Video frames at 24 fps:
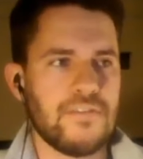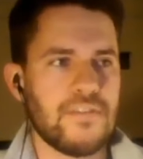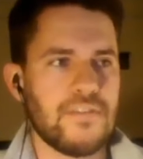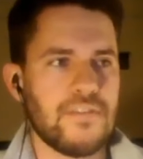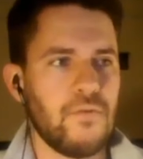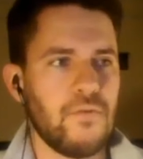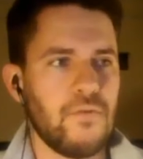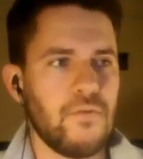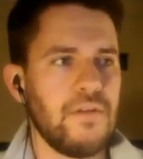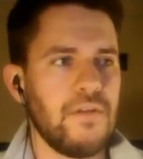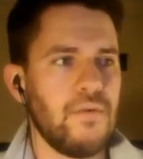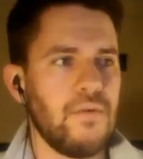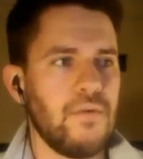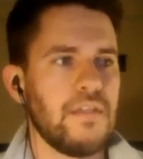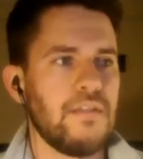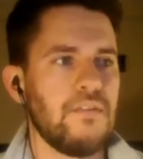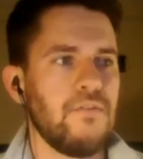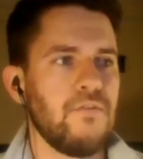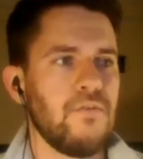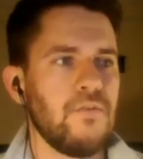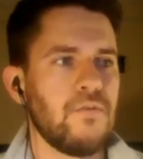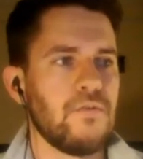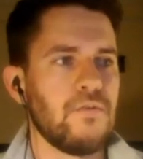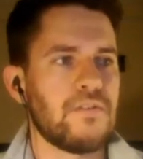So we, we did
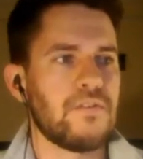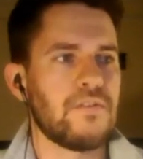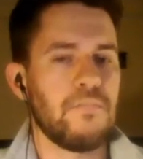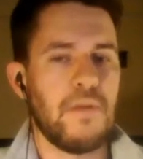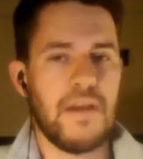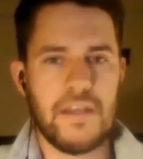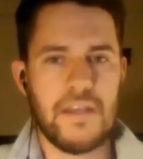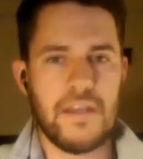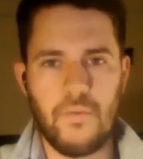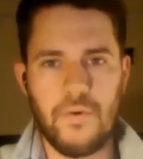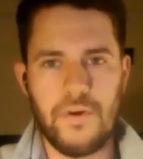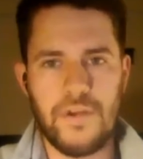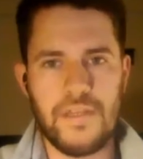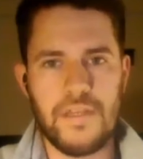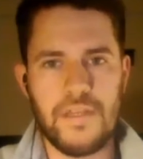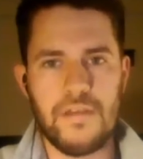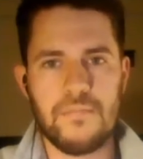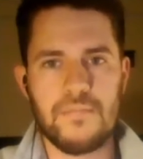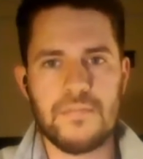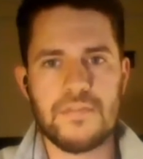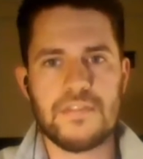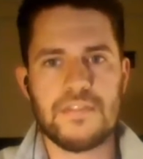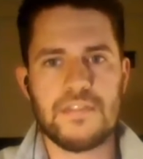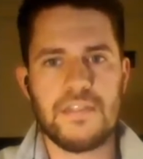lose Mike
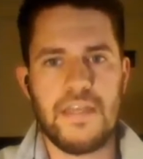Williams,